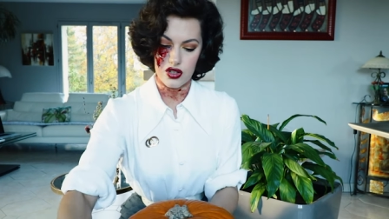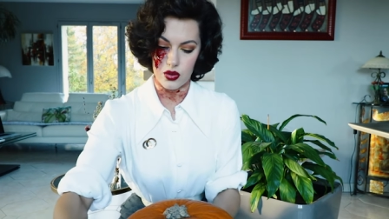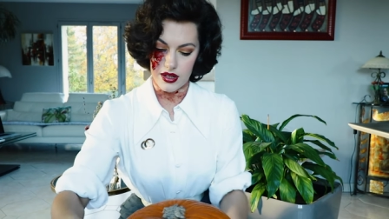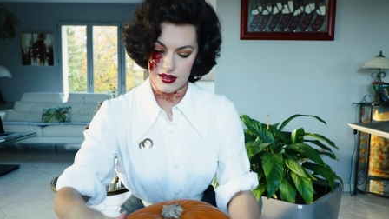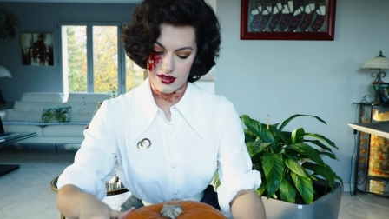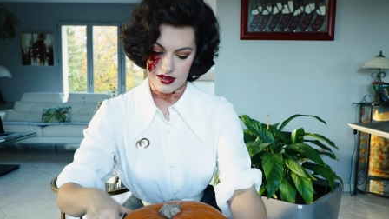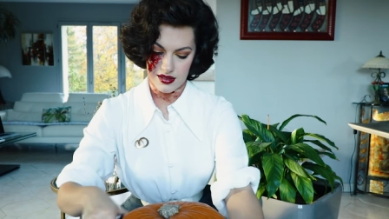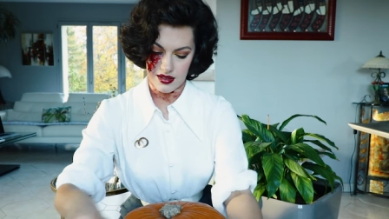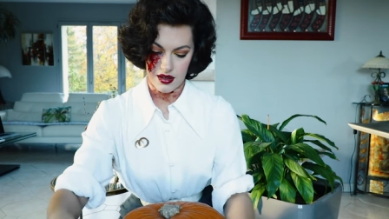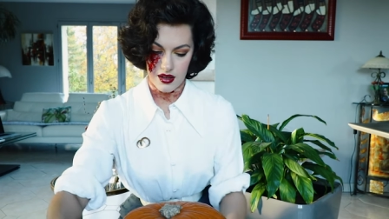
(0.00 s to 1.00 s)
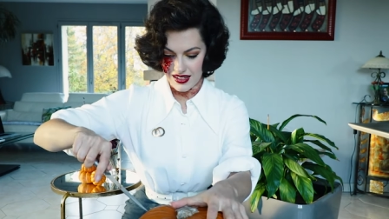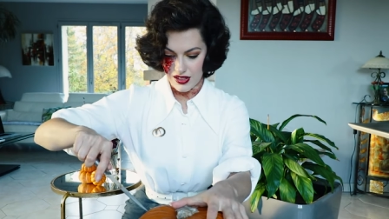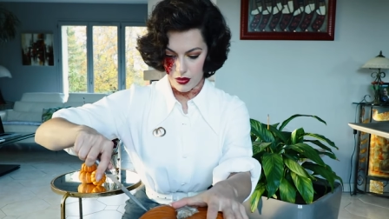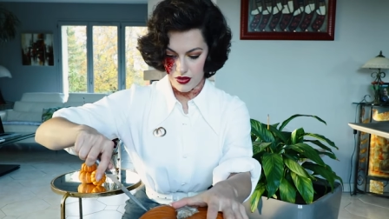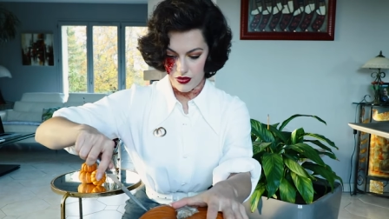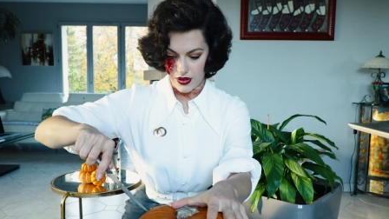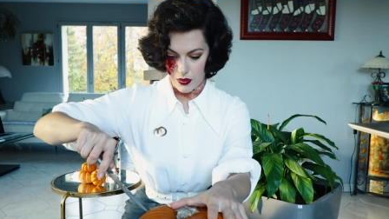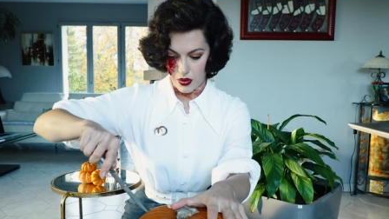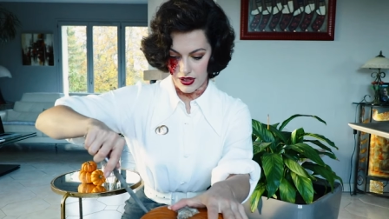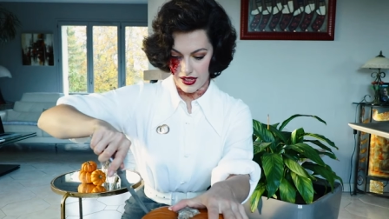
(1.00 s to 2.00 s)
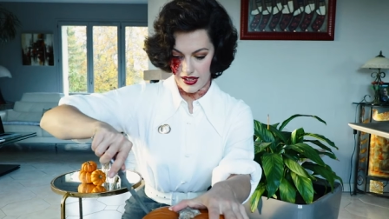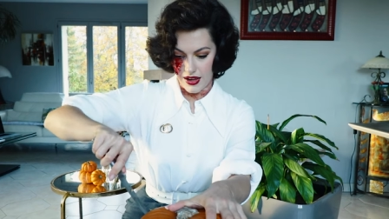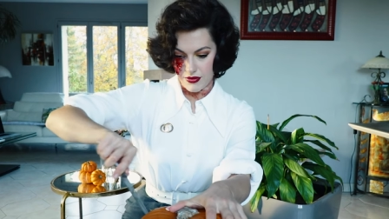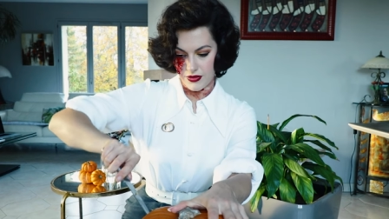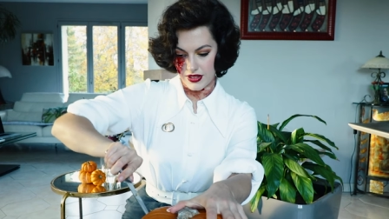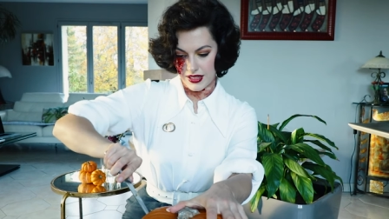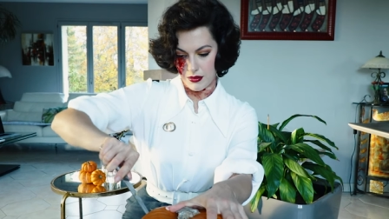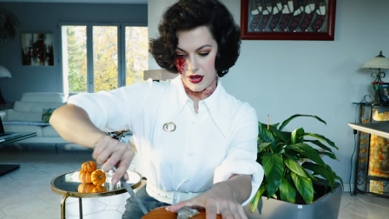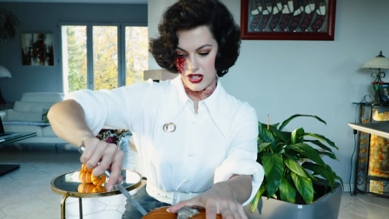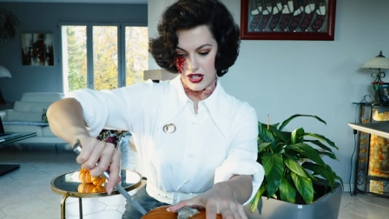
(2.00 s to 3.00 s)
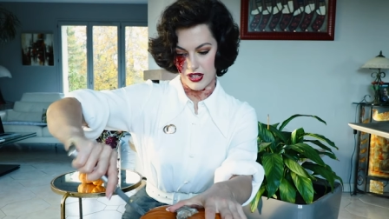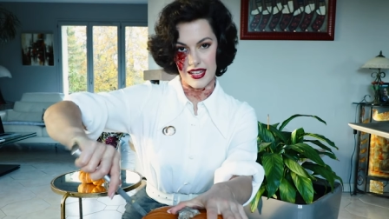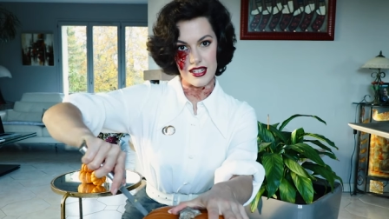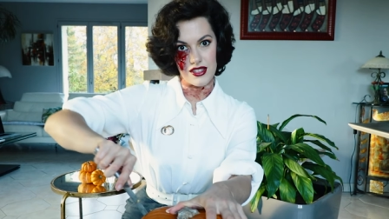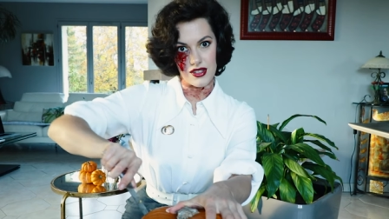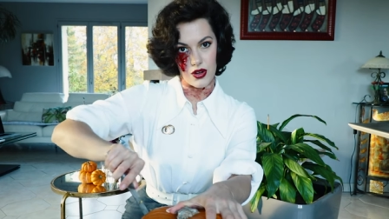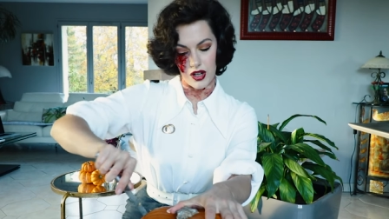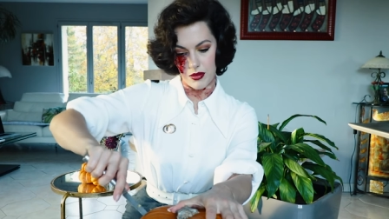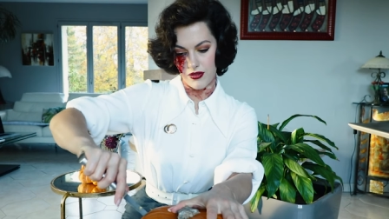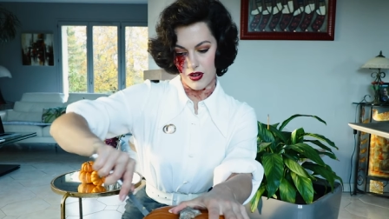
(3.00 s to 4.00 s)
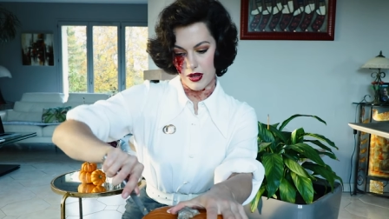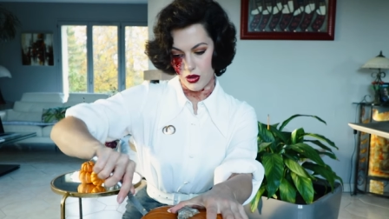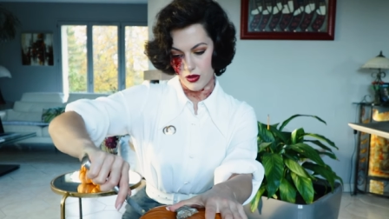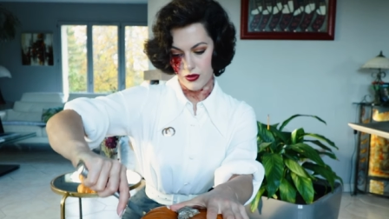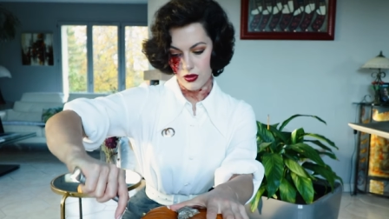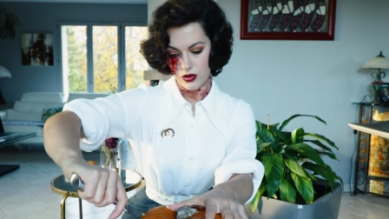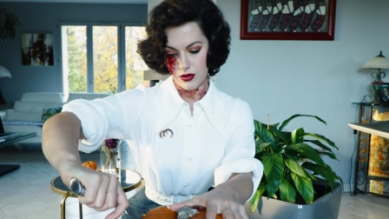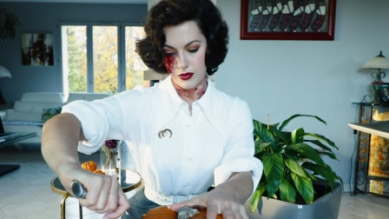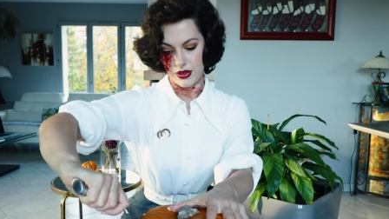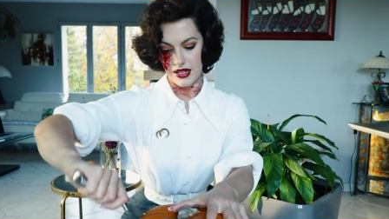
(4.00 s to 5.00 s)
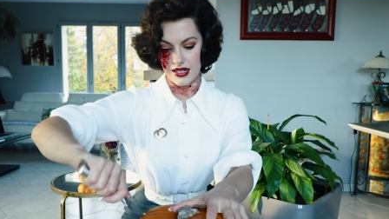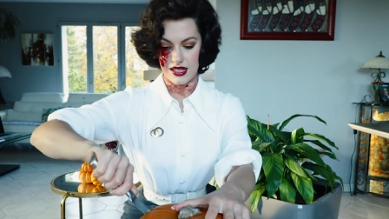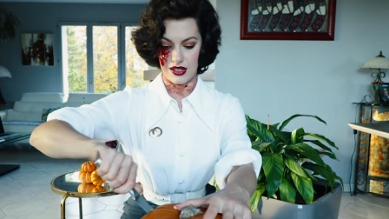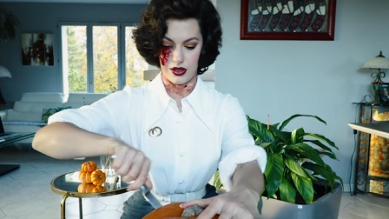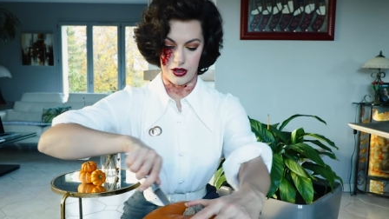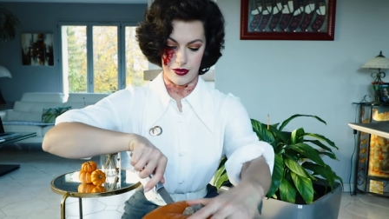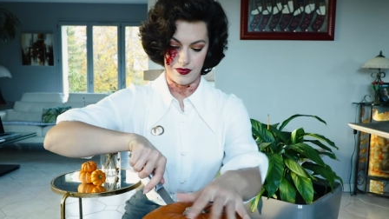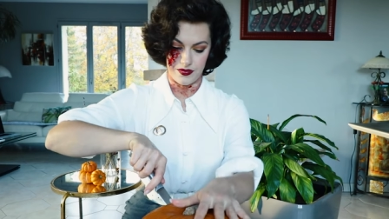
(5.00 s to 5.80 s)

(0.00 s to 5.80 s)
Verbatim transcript: choice. This top is very wonky. I have a feeling my jack-o'-lantern's not going to be very beautiful, but you know,